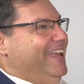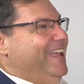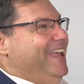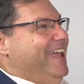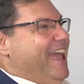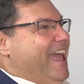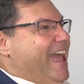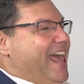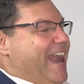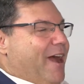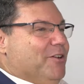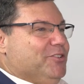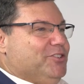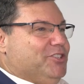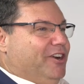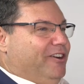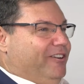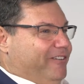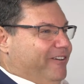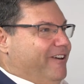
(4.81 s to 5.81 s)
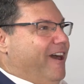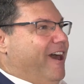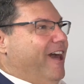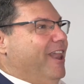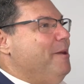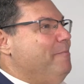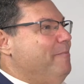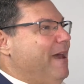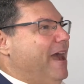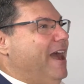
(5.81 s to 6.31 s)
Yep. And I was going to learn
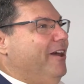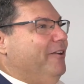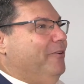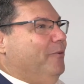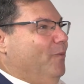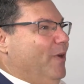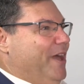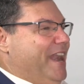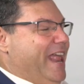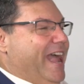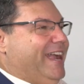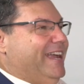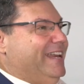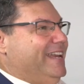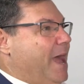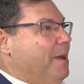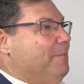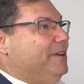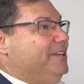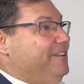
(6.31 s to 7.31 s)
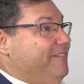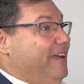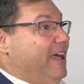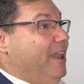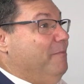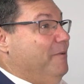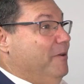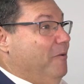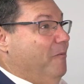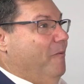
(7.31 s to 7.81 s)
all about what economic
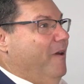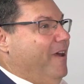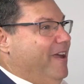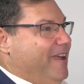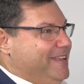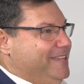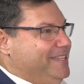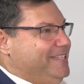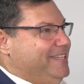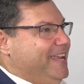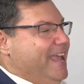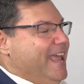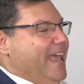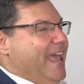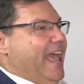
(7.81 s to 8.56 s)
development was.